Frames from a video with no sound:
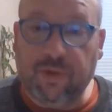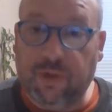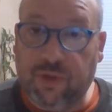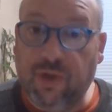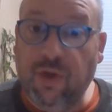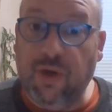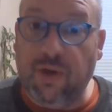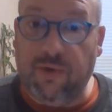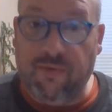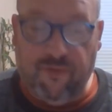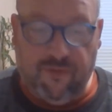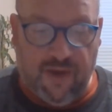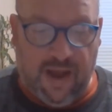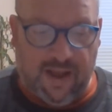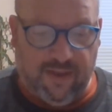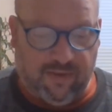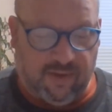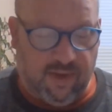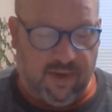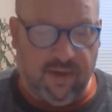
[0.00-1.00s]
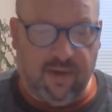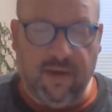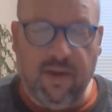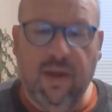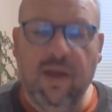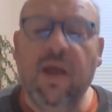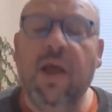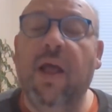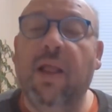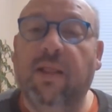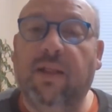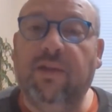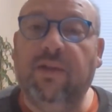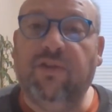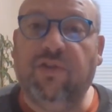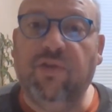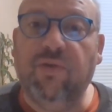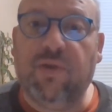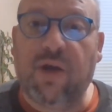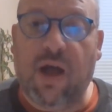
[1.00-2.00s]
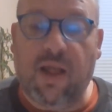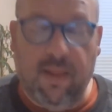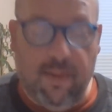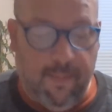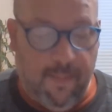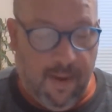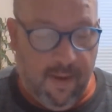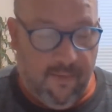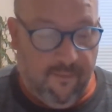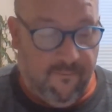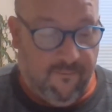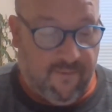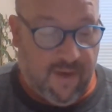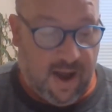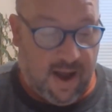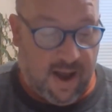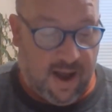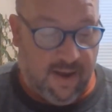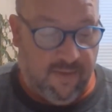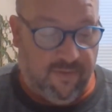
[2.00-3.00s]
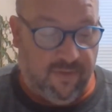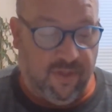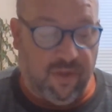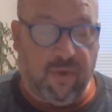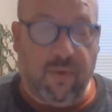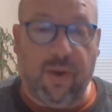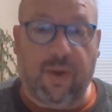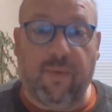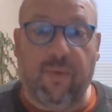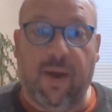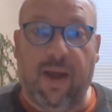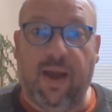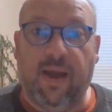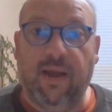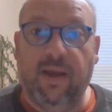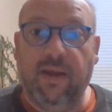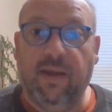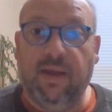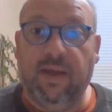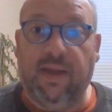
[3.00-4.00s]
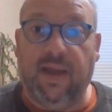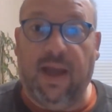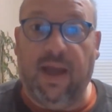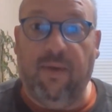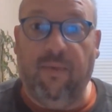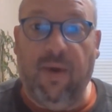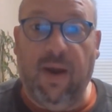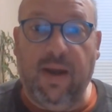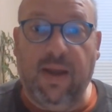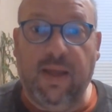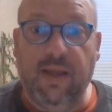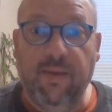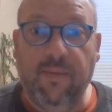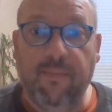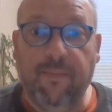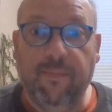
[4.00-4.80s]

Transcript: Good, fastened. Let's do column 5 the quick way. Get ready.